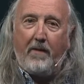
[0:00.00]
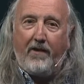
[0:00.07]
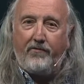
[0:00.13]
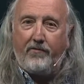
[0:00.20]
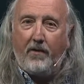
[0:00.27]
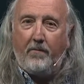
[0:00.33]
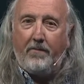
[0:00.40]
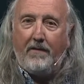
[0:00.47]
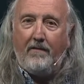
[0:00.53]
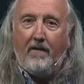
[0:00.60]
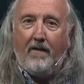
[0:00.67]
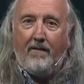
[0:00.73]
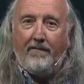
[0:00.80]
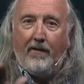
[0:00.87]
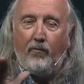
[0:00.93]
by something
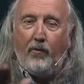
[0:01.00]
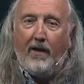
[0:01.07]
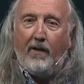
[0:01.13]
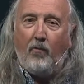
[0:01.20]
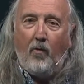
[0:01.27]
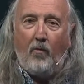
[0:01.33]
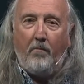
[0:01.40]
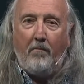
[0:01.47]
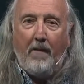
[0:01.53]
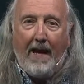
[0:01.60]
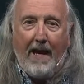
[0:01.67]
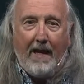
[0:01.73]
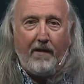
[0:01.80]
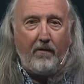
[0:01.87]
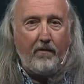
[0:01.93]
that really won't
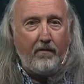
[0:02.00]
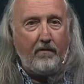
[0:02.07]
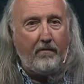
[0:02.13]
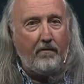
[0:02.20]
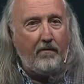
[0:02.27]
matter